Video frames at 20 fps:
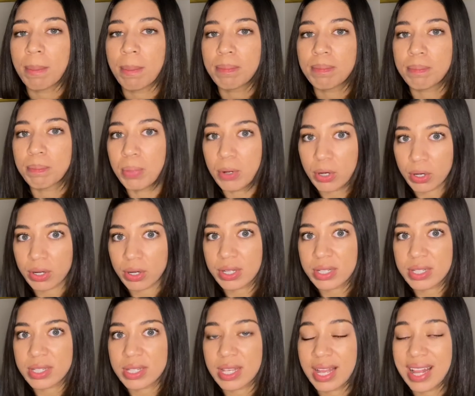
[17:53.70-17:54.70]

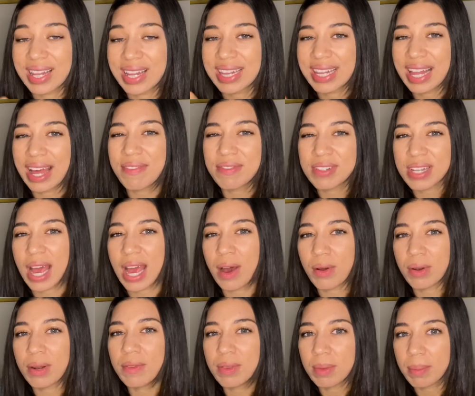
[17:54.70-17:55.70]
books left out
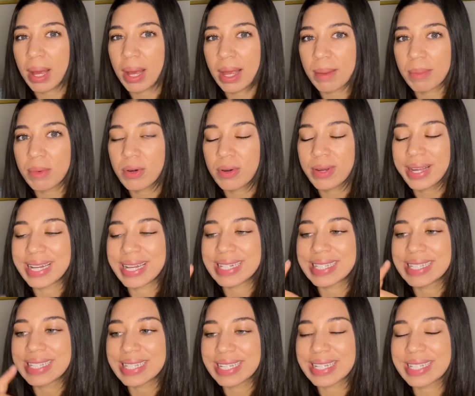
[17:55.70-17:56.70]
of the Bible and
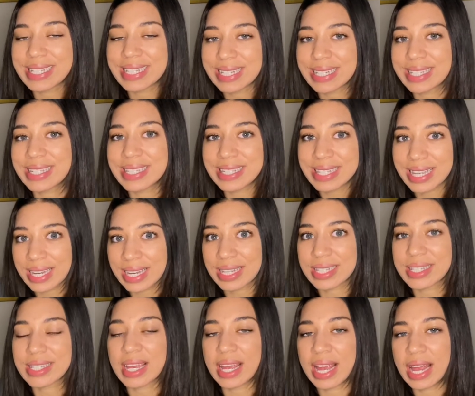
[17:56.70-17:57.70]

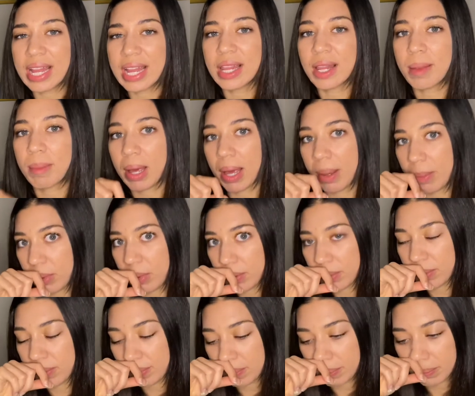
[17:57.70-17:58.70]
66 in the Bible.
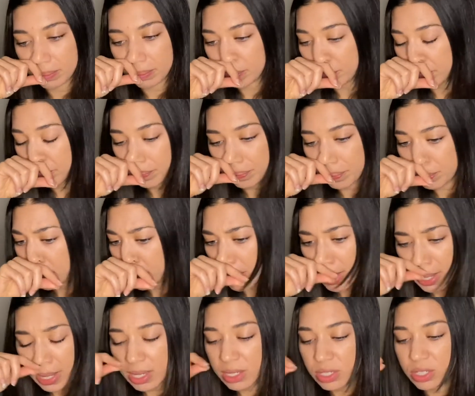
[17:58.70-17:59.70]

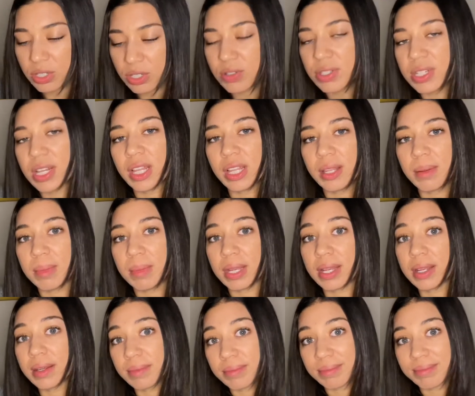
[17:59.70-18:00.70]
So you're telling
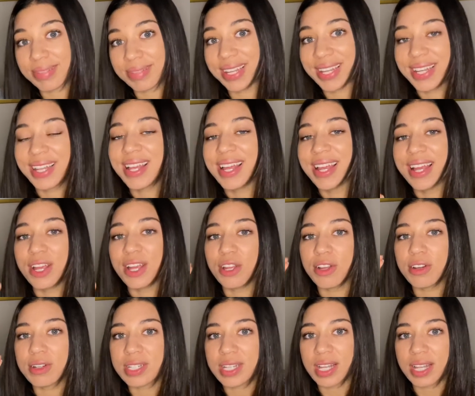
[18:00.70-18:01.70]
me
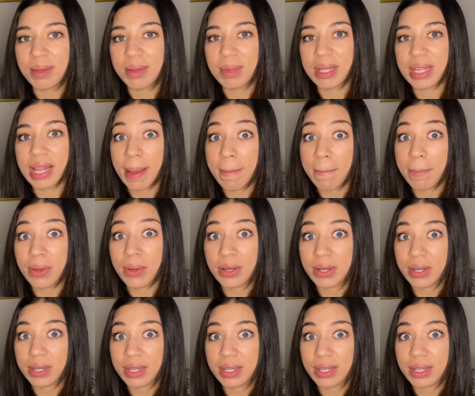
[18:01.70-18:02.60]
that book,